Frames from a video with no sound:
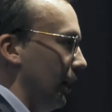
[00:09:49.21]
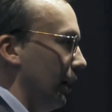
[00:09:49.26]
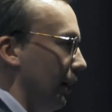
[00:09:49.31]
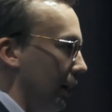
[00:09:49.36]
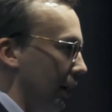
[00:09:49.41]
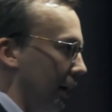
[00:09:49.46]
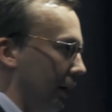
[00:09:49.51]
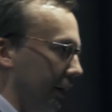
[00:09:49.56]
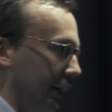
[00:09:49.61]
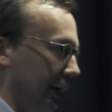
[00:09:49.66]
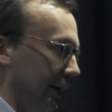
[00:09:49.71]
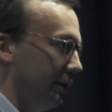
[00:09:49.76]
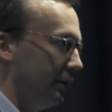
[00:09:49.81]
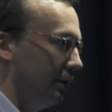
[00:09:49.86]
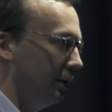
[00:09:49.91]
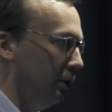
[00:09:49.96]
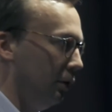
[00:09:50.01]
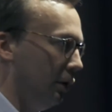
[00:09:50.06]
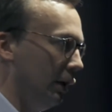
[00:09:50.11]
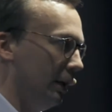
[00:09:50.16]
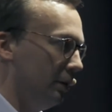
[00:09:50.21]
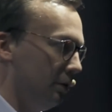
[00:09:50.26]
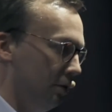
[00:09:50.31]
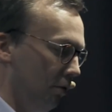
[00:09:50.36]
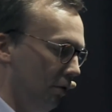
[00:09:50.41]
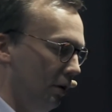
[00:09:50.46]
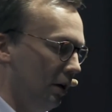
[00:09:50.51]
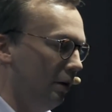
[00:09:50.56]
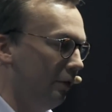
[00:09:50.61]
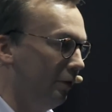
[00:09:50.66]
something like this, you
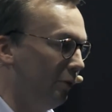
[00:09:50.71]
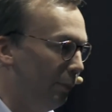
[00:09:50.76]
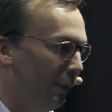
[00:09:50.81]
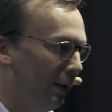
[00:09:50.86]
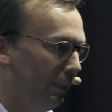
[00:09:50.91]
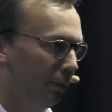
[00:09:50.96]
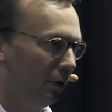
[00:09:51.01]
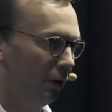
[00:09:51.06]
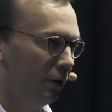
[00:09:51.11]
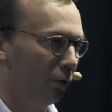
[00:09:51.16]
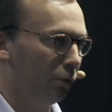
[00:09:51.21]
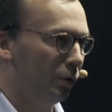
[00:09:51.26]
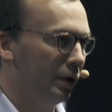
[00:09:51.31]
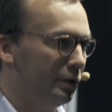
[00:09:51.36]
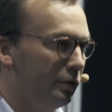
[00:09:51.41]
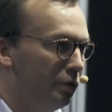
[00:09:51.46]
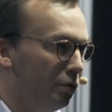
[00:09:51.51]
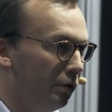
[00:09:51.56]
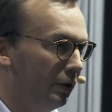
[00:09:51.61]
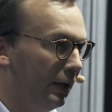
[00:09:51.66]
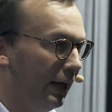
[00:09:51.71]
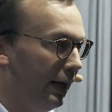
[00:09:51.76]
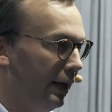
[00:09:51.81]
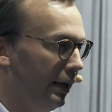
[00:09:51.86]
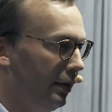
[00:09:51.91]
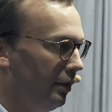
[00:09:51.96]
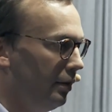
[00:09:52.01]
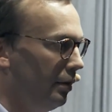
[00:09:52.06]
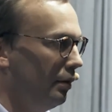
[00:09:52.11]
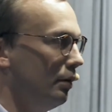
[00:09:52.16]
get two kind of people, the ones who
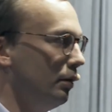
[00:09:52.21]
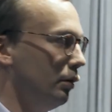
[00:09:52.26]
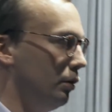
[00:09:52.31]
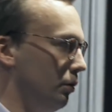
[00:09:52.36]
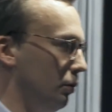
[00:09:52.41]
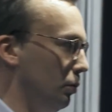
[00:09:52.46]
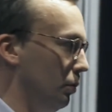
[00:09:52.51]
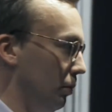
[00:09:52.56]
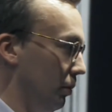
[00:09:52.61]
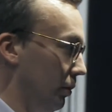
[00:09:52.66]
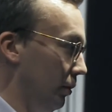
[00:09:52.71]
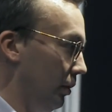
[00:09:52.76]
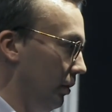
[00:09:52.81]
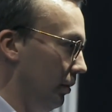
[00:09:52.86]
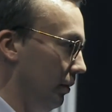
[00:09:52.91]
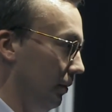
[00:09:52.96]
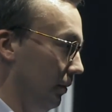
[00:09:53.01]
get it or